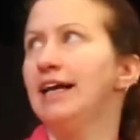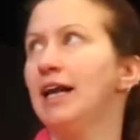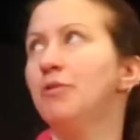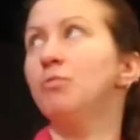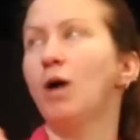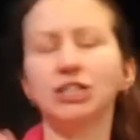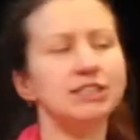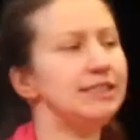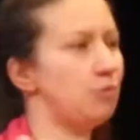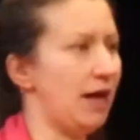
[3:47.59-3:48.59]
and I would watch
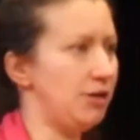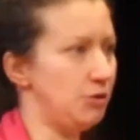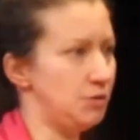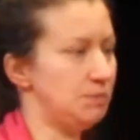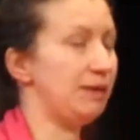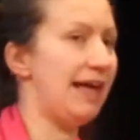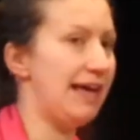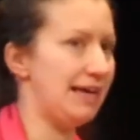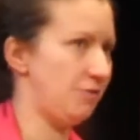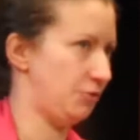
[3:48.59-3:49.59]
these rhinos
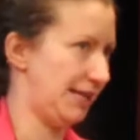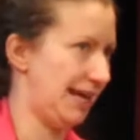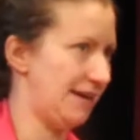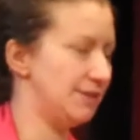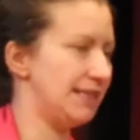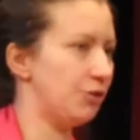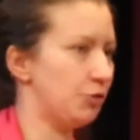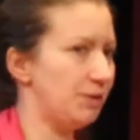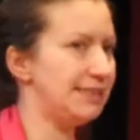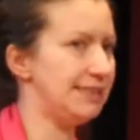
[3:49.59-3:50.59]
play every day. It was like
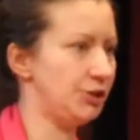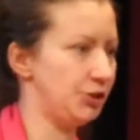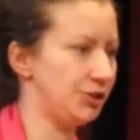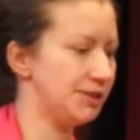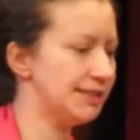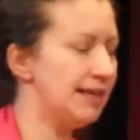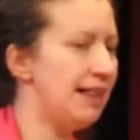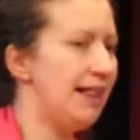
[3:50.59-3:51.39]
three sisters.